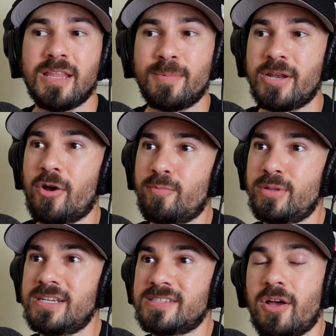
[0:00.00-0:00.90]
let me know,
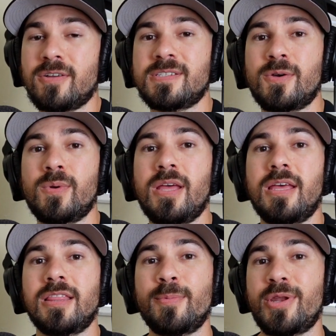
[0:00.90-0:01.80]
please. Also,
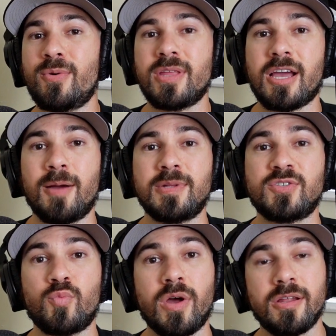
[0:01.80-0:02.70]
let me know in the
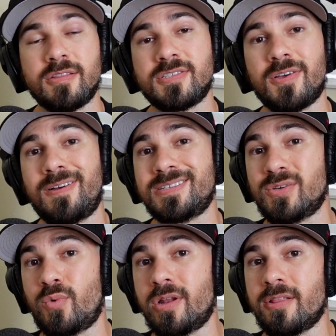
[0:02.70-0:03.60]
comments what other songs
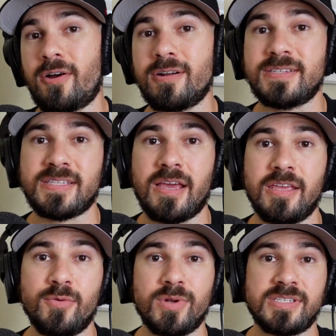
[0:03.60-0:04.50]
and what other artists
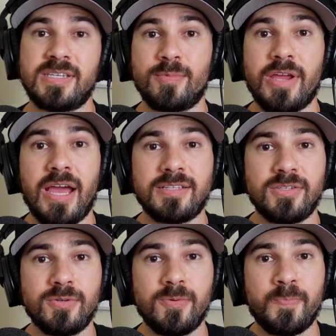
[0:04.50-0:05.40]
that you want to see me react
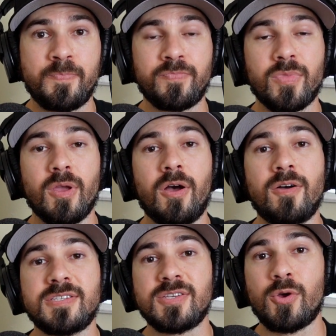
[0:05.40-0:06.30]
to.
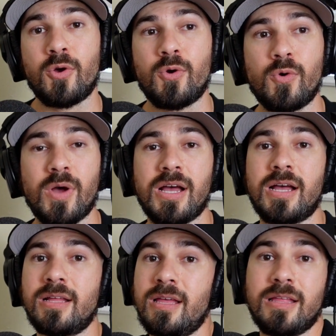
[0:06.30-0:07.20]
Also,
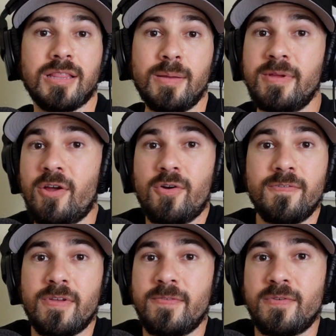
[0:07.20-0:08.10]
uh, let me know
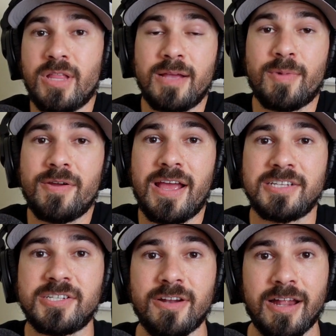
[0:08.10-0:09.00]
if, if you like my
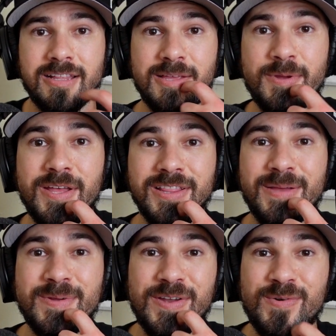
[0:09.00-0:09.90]
reaction or not. Let me,
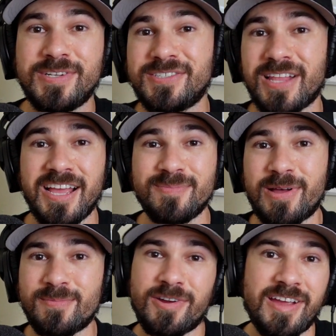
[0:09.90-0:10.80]
let me know what you like
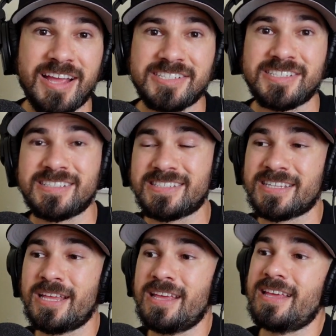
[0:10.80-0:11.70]
about my reactions.